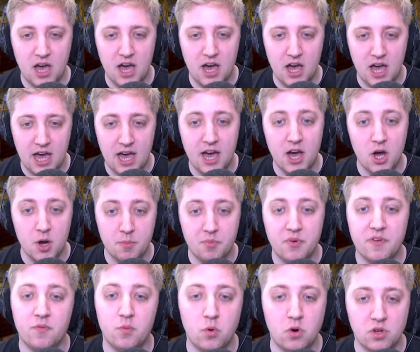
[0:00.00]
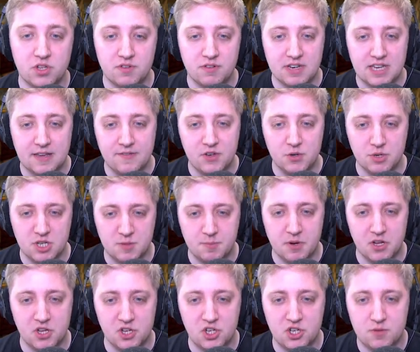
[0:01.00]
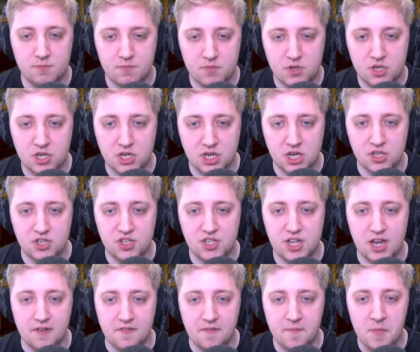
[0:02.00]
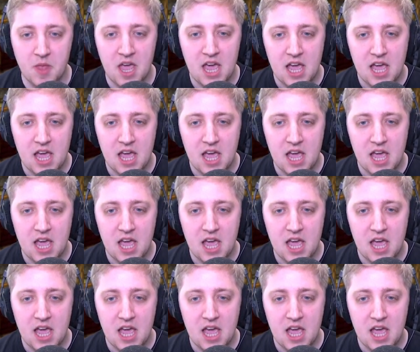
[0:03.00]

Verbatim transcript: uh, uh, up with water and gives you a sponge. Good stuff.